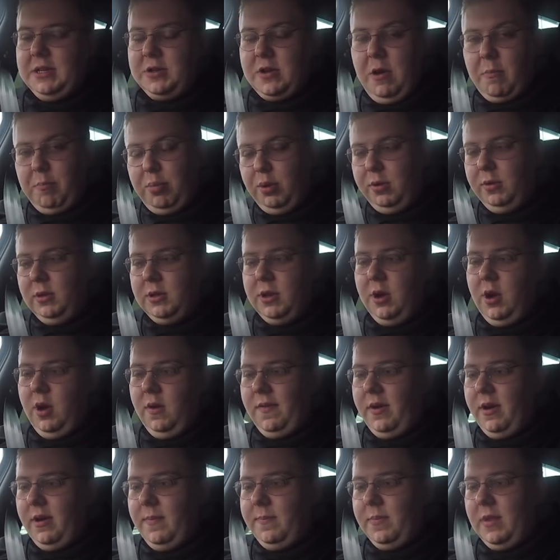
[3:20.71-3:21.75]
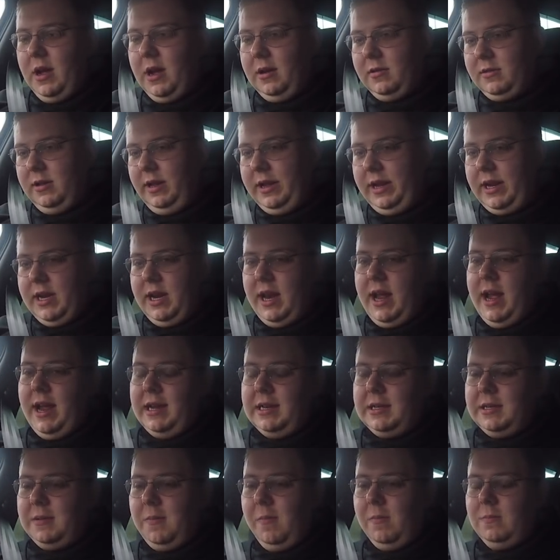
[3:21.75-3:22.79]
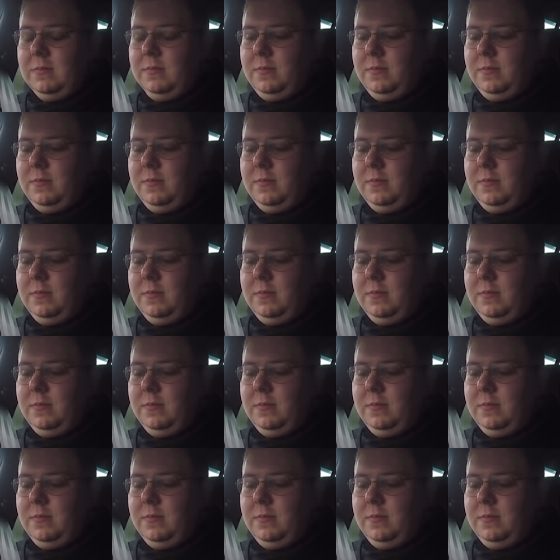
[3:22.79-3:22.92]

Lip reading: So I'm pulled over, I'll click connect,